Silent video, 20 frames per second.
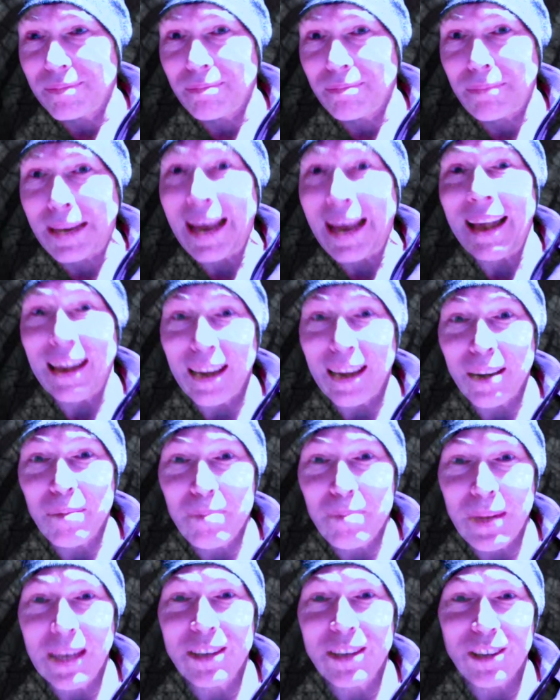can
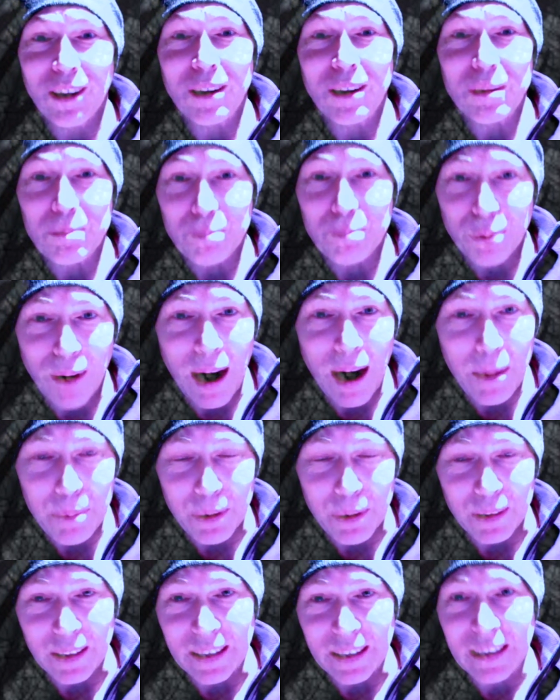be done
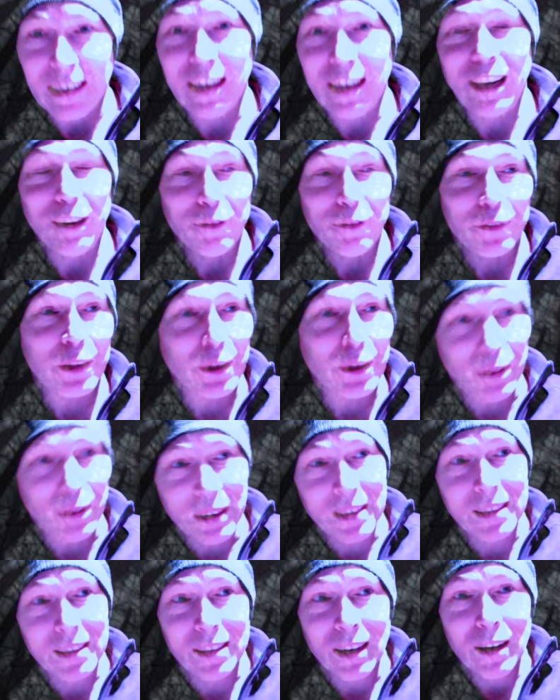properly if there
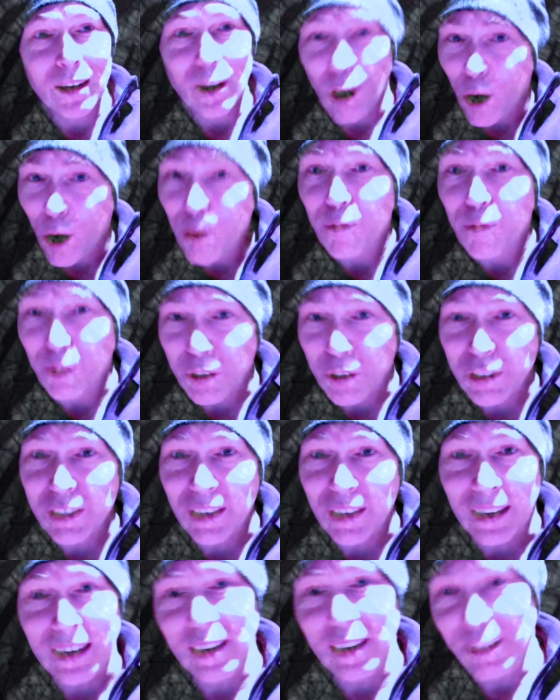is
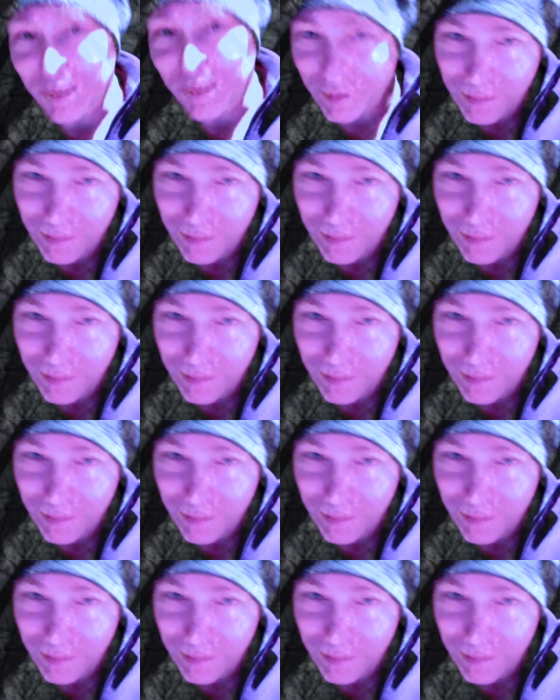oversight